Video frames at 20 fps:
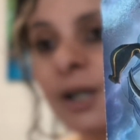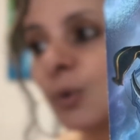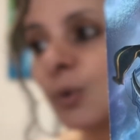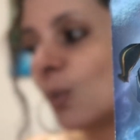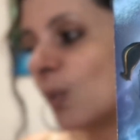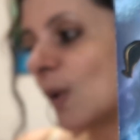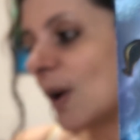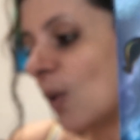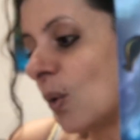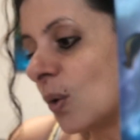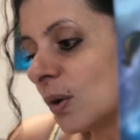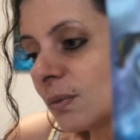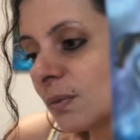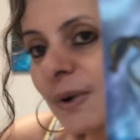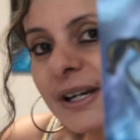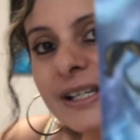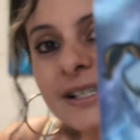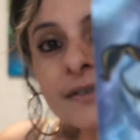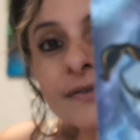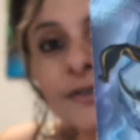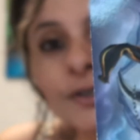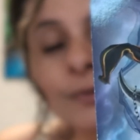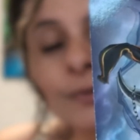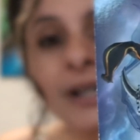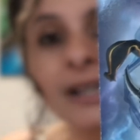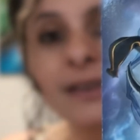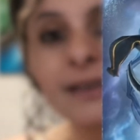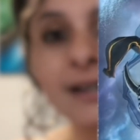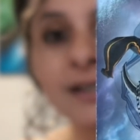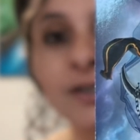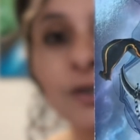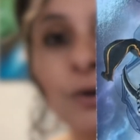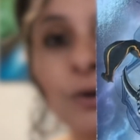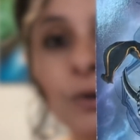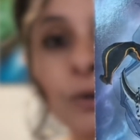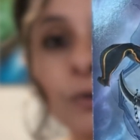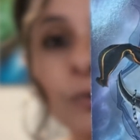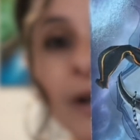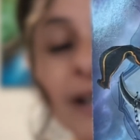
W- old ways of doing things, old